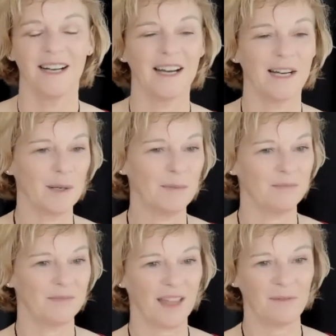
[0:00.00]

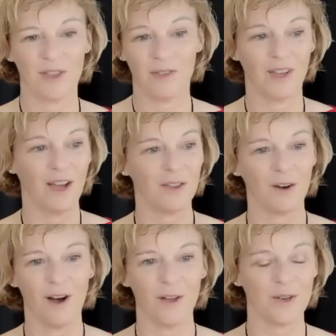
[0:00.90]
With the other
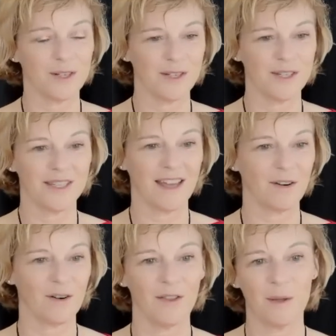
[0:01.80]
authors that
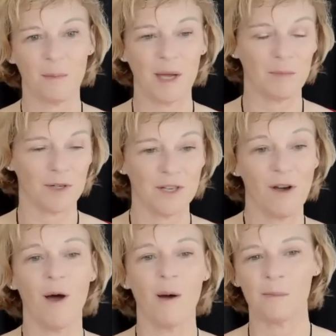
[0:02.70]
are on the paper,
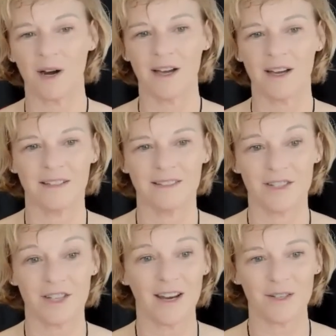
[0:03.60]
Tom, Brian,
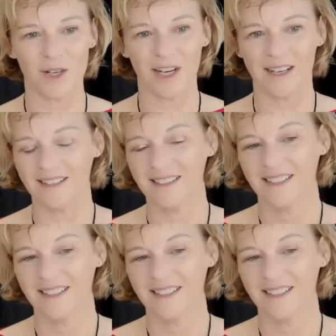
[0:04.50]
Chandra,